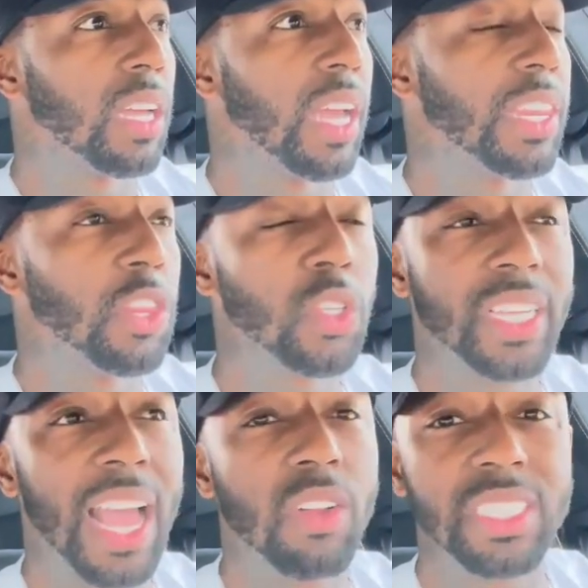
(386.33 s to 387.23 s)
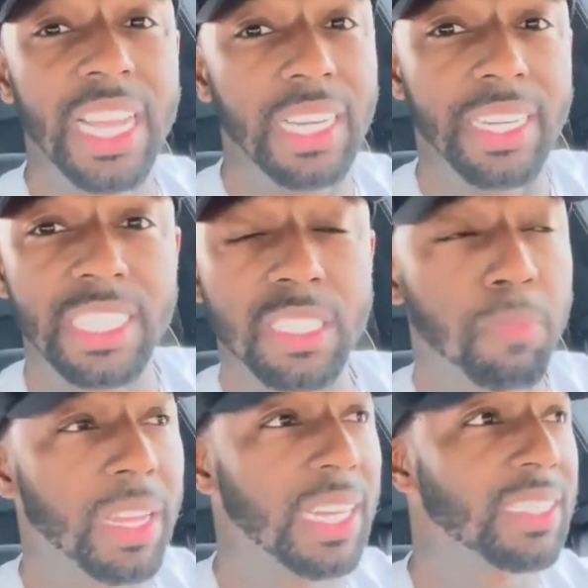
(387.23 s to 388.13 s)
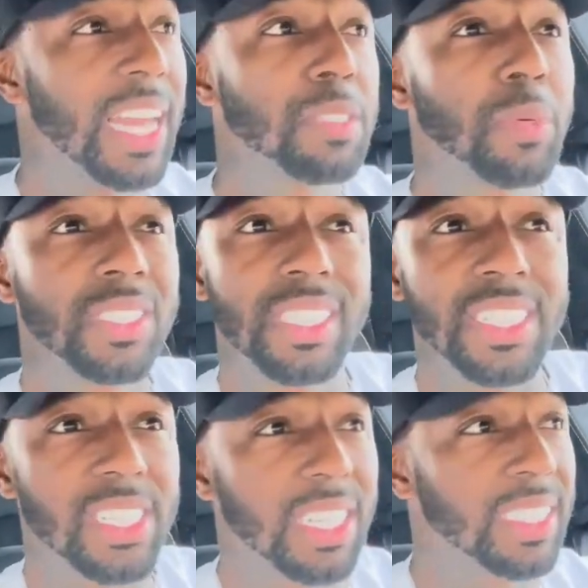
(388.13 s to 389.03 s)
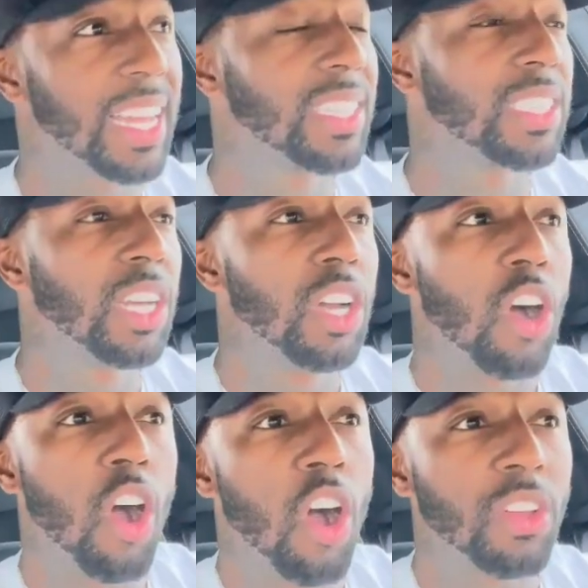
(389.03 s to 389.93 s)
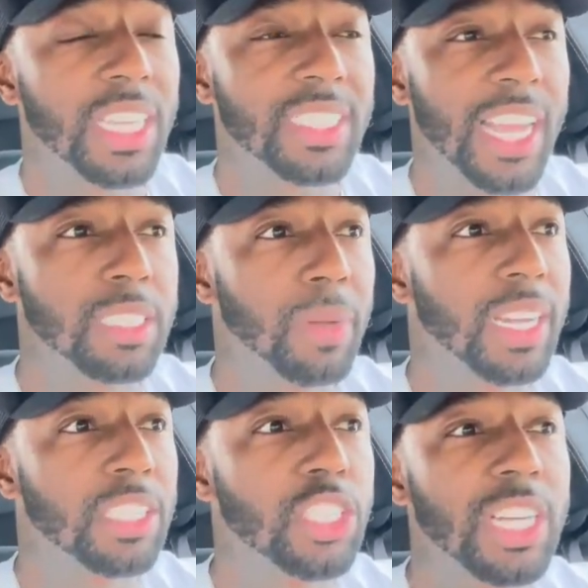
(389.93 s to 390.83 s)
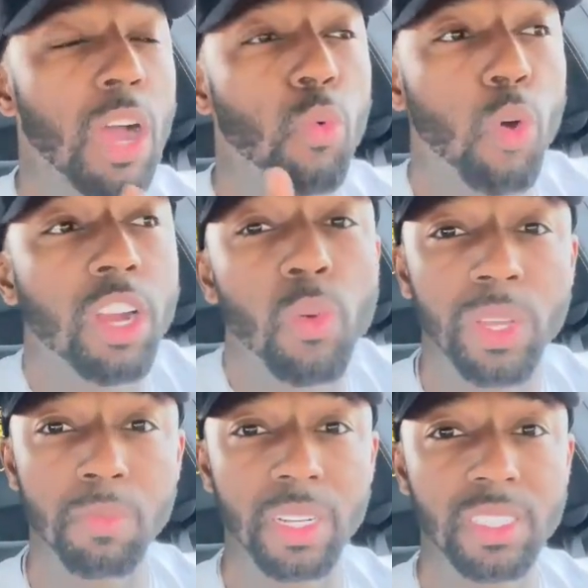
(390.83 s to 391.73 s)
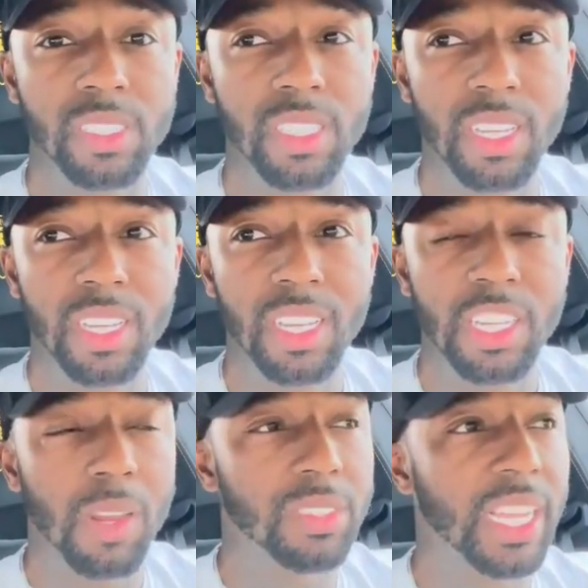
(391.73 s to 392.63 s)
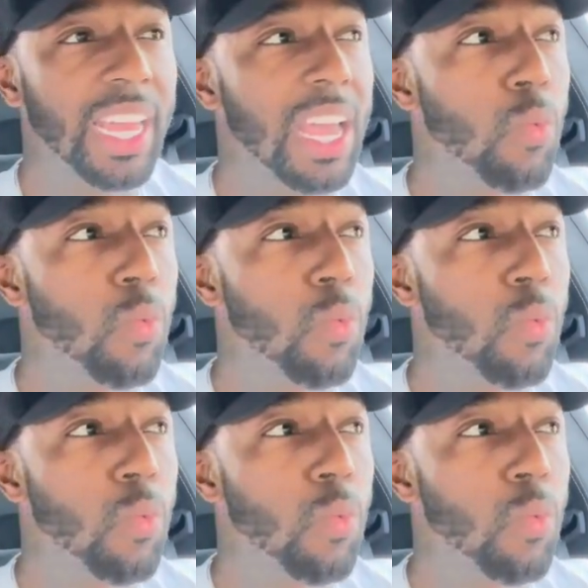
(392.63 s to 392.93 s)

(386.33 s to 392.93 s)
And those accounts take discipline, it takes precision, it takes all these things because you're not working with much. You know what I'm saying?